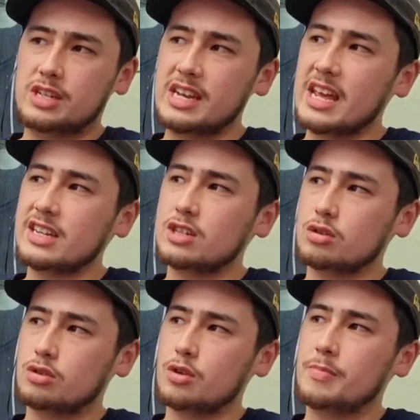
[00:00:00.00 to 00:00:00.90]
need to
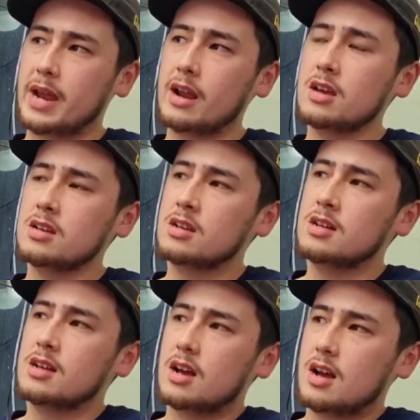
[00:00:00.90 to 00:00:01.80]
do better.
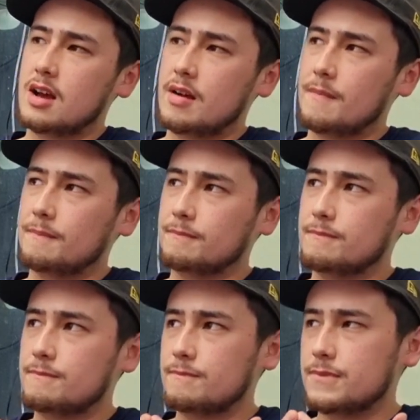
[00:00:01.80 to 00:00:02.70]

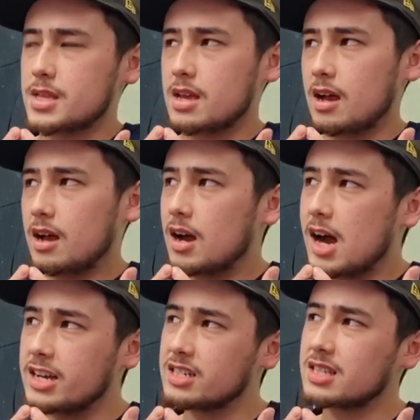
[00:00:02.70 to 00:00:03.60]

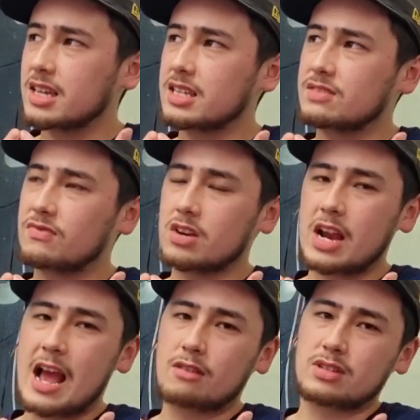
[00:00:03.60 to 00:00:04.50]
I just think it's a
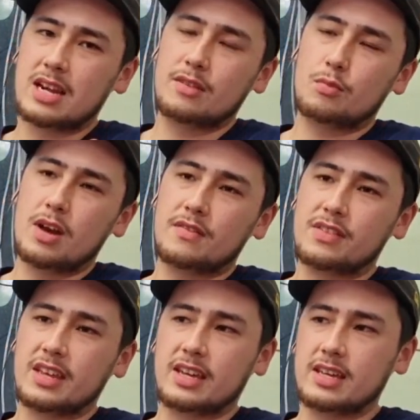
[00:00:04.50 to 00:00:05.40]
very outdated way of
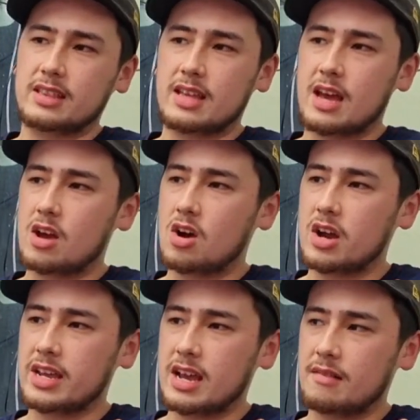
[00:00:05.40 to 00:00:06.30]
thinking that, oh
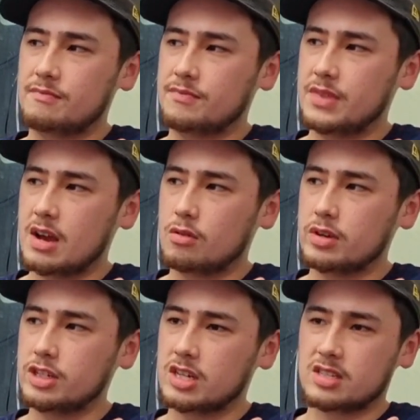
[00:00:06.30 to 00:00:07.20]
yeah, they'll
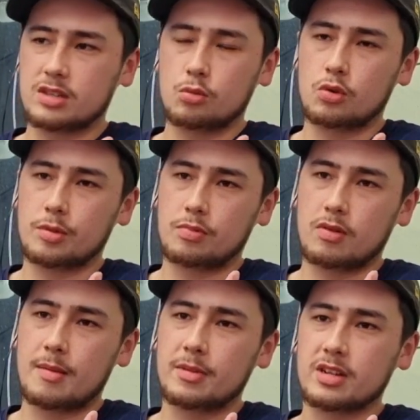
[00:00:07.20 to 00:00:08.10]
adjust to the water
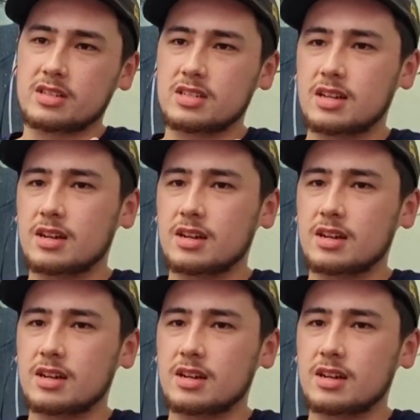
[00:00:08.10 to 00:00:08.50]
parameters.